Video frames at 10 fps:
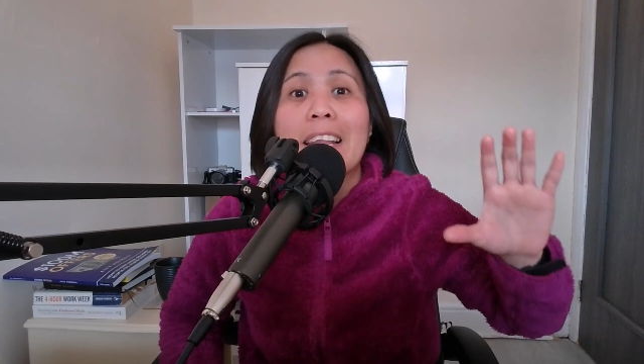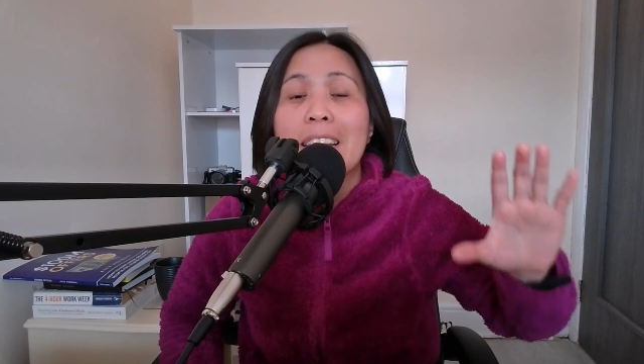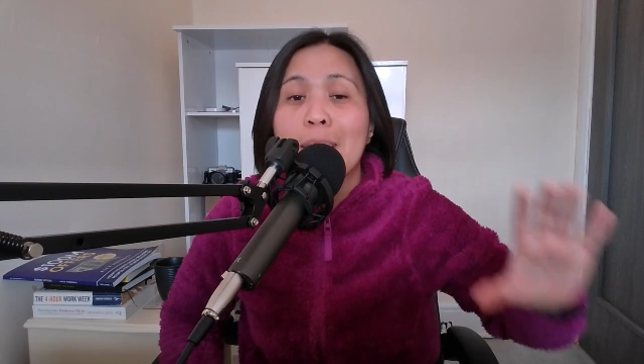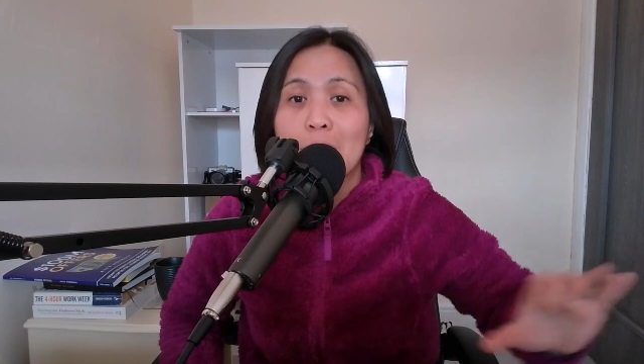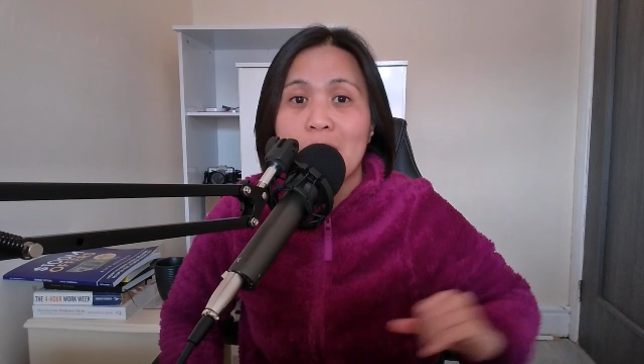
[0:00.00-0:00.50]

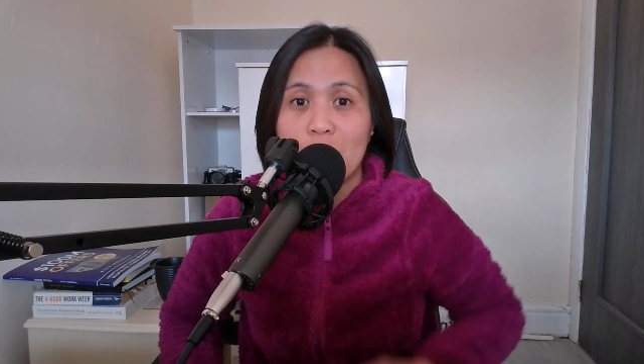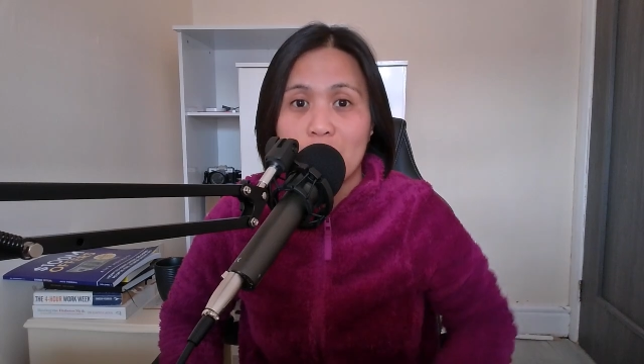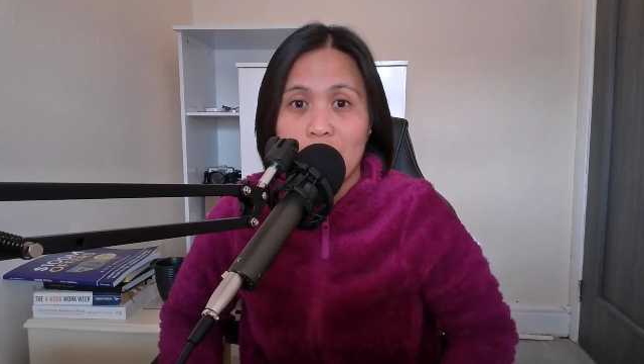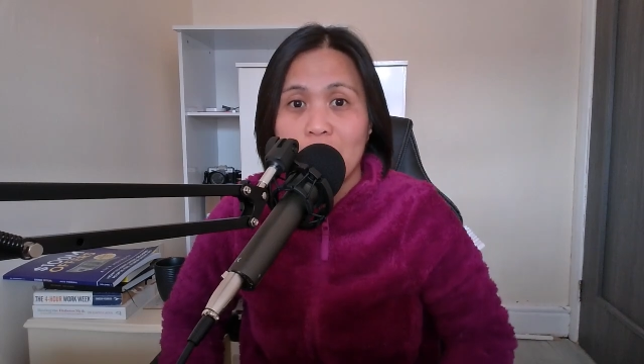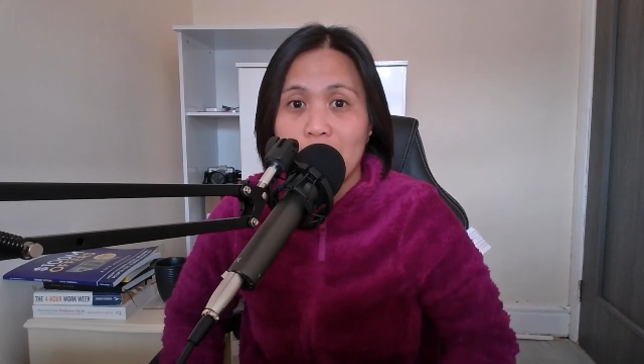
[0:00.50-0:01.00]

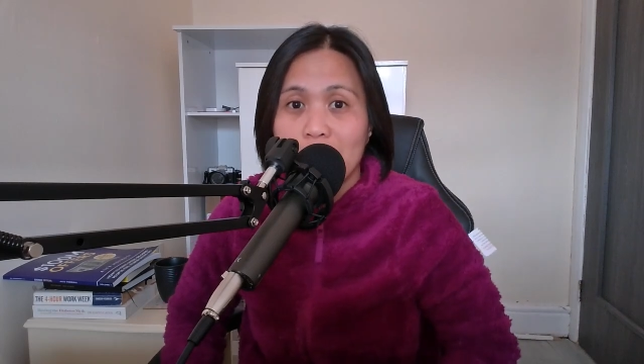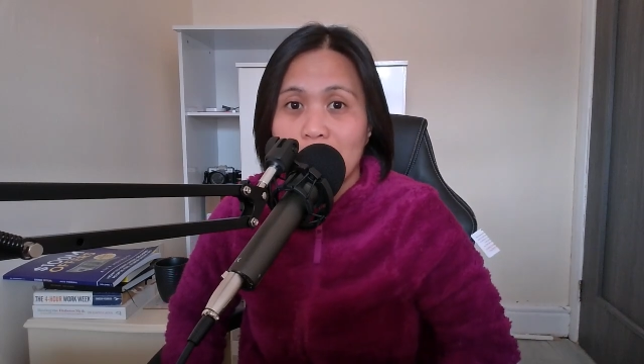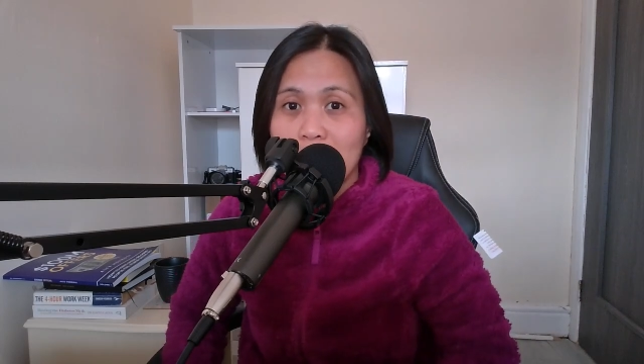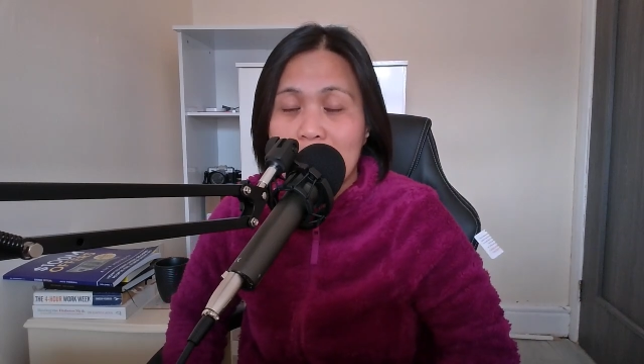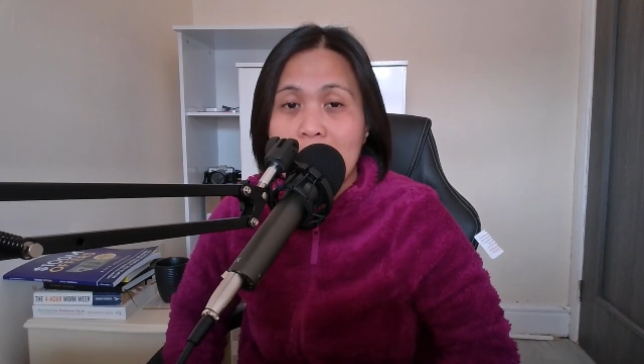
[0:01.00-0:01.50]
limitations
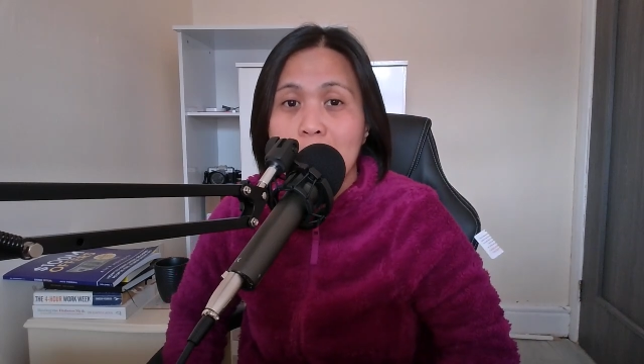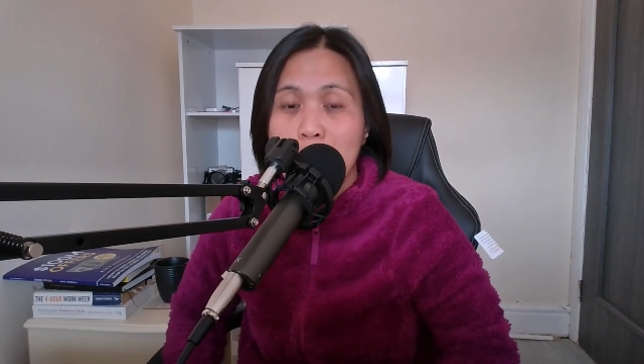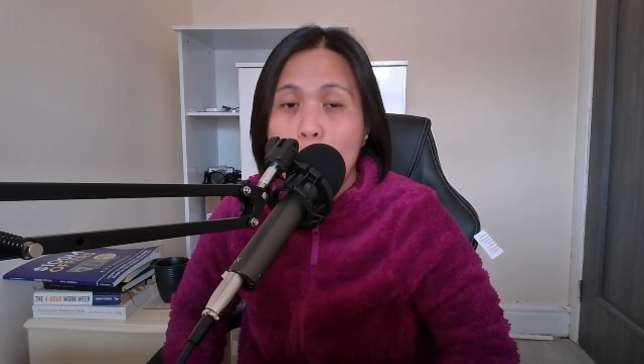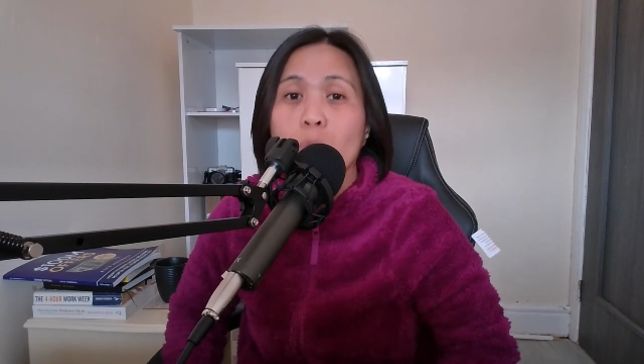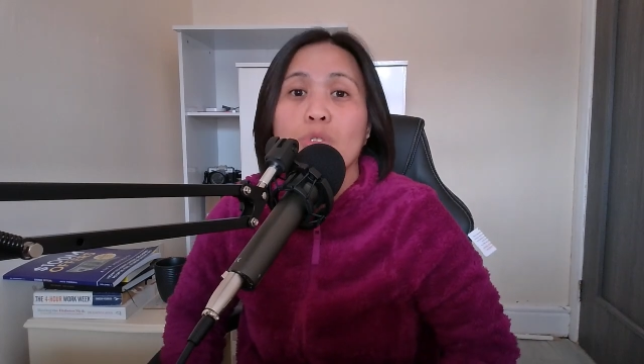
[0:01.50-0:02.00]

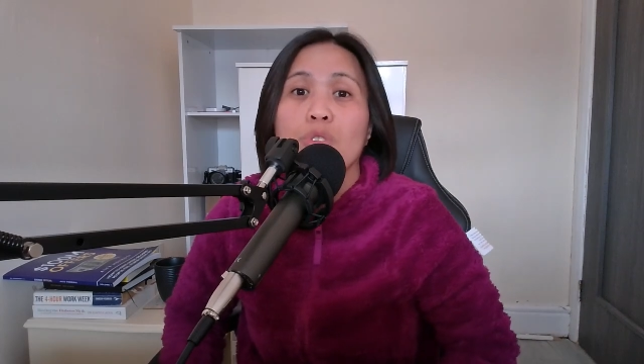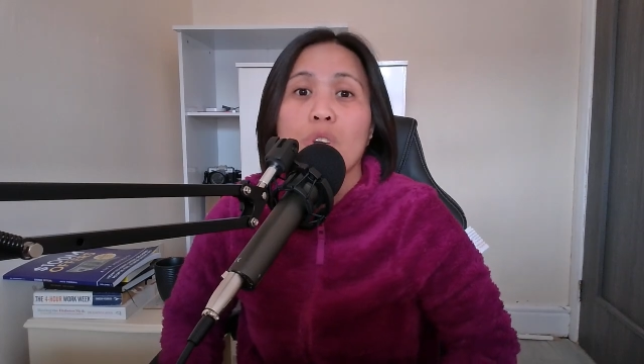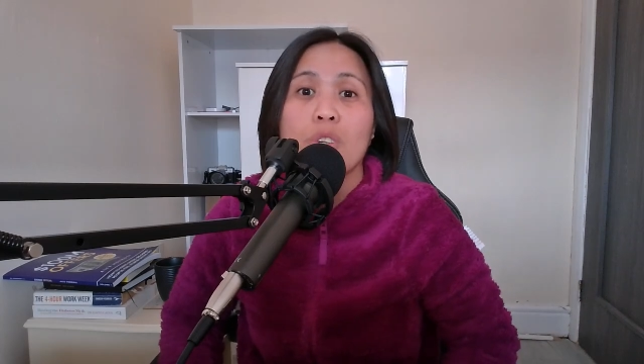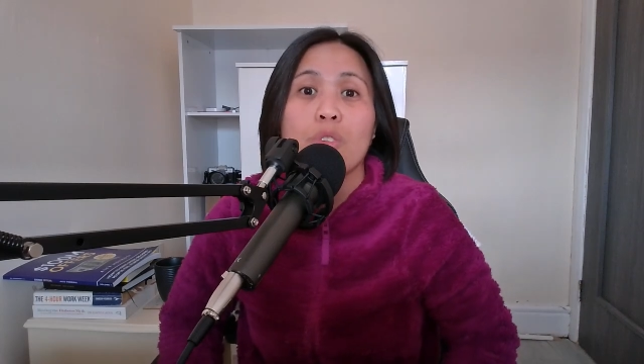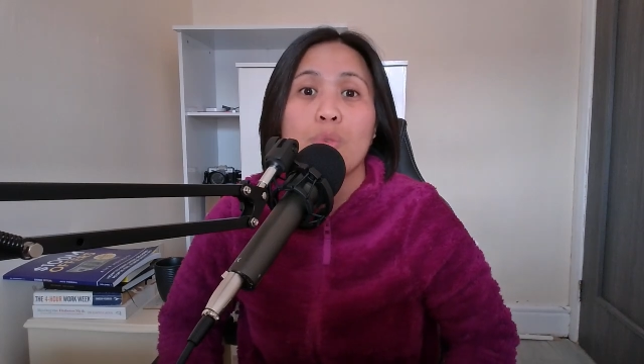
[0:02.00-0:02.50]
imposed
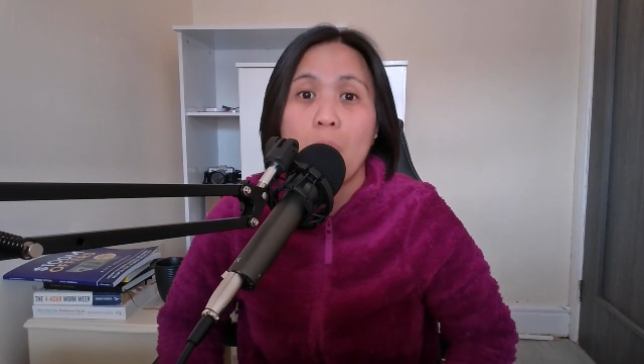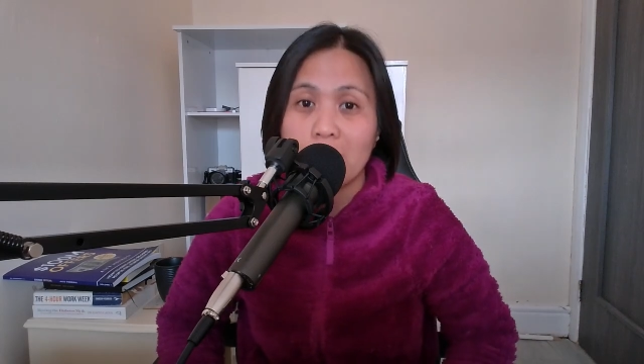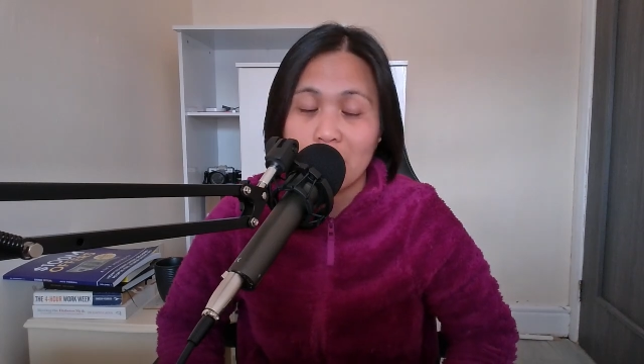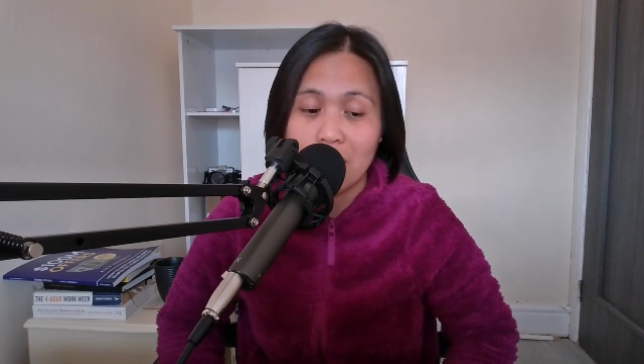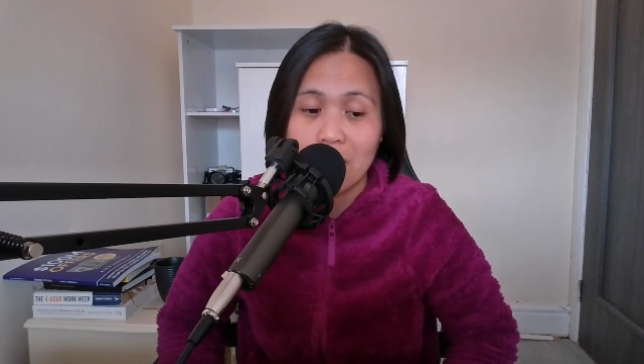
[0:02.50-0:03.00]
to
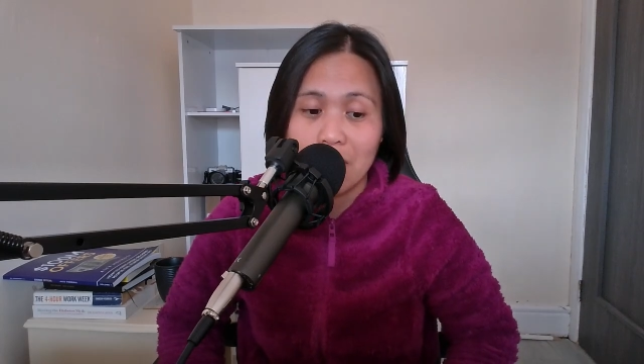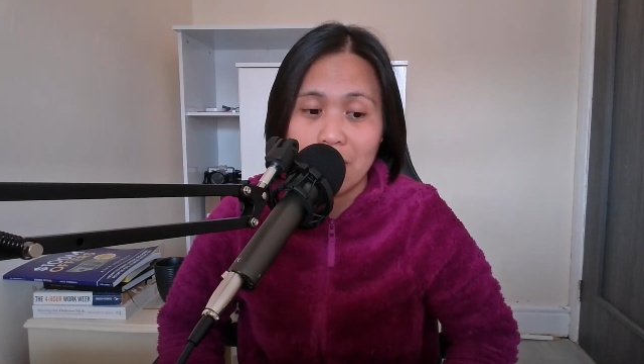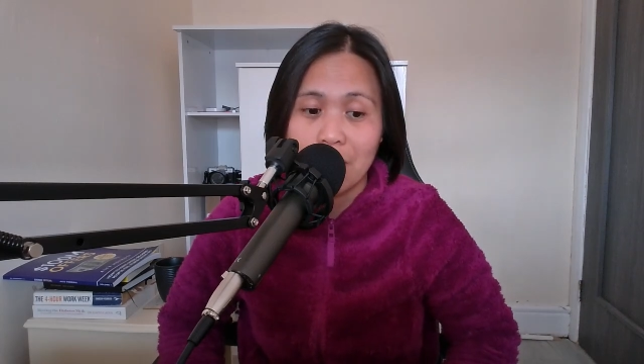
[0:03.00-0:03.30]
us.